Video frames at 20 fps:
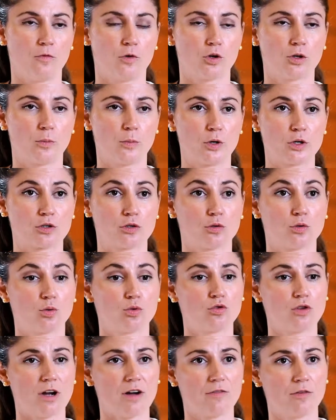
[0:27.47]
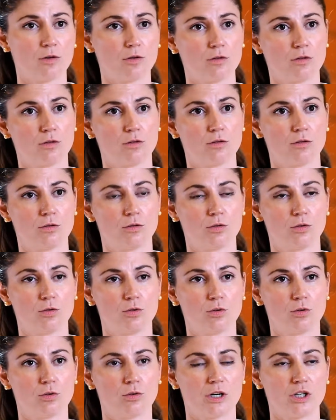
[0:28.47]
for the person to travel to
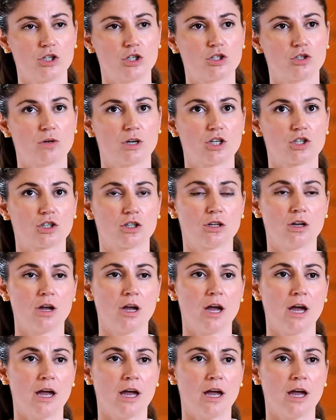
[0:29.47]
do registration,